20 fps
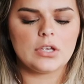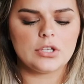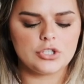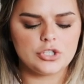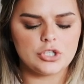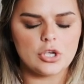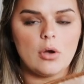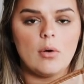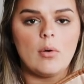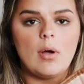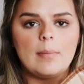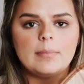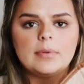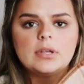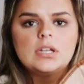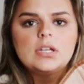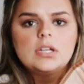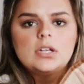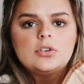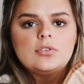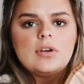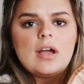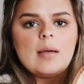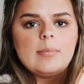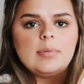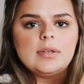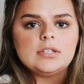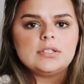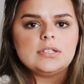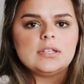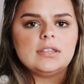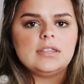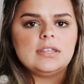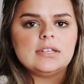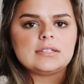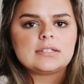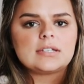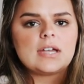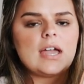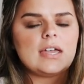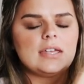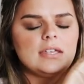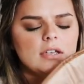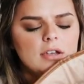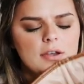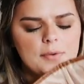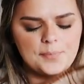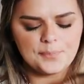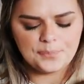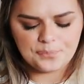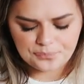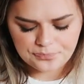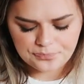So I'm gonna grab into this guy here.